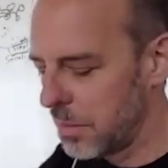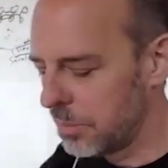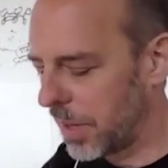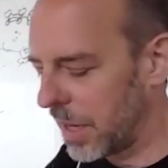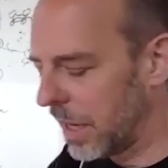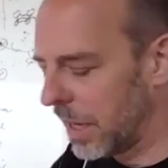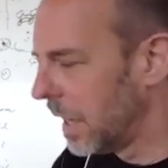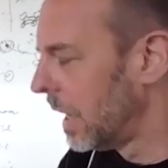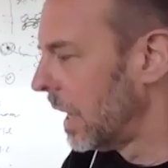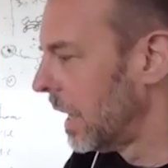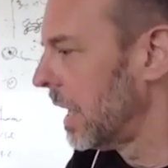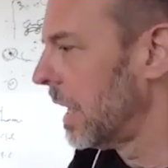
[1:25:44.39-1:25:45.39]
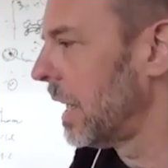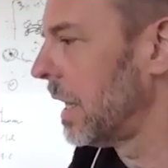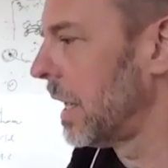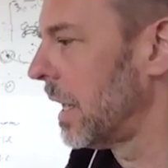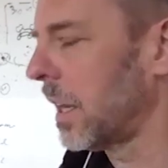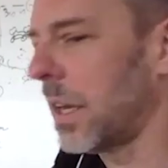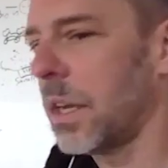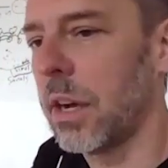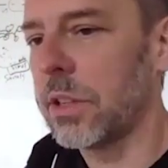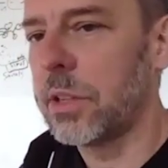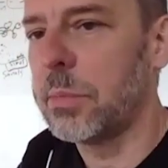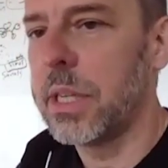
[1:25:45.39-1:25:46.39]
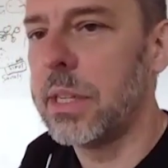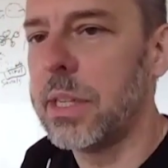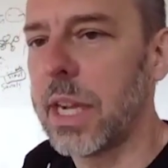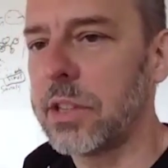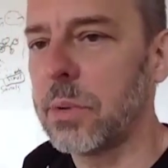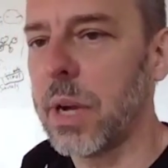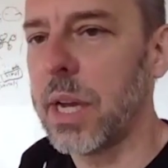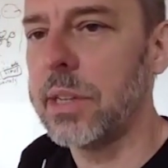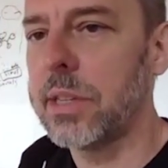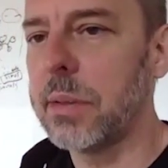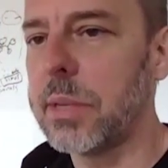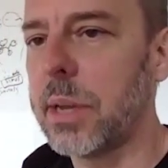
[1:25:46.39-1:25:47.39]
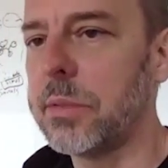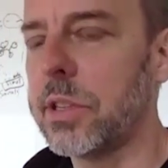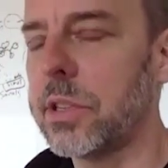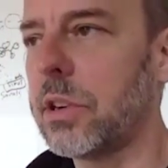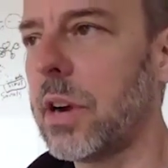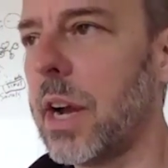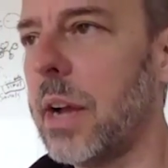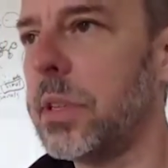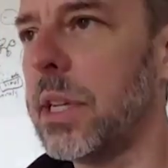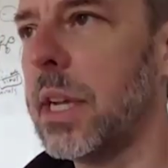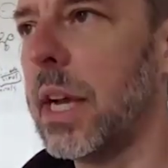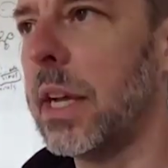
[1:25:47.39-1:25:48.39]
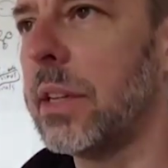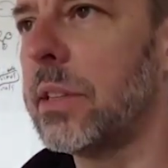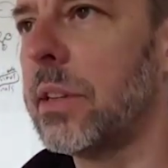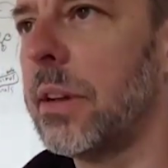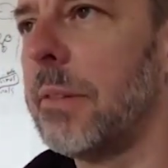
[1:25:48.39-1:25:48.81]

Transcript: But it can also be, that's why he sometimes describes it as